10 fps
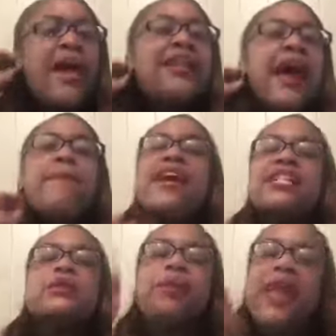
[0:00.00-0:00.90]
Let me
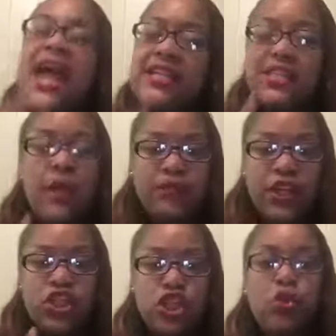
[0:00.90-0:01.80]
explain
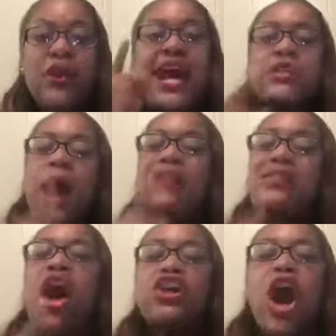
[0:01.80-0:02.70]
something to you. And that's why I
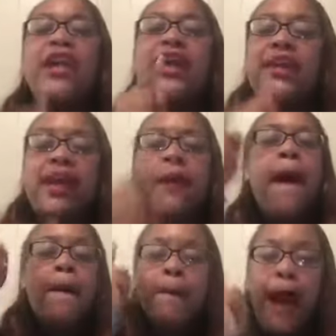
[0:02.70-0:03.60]
tell y'all to get
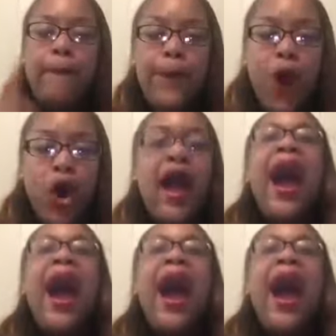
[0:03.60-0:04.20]
my book.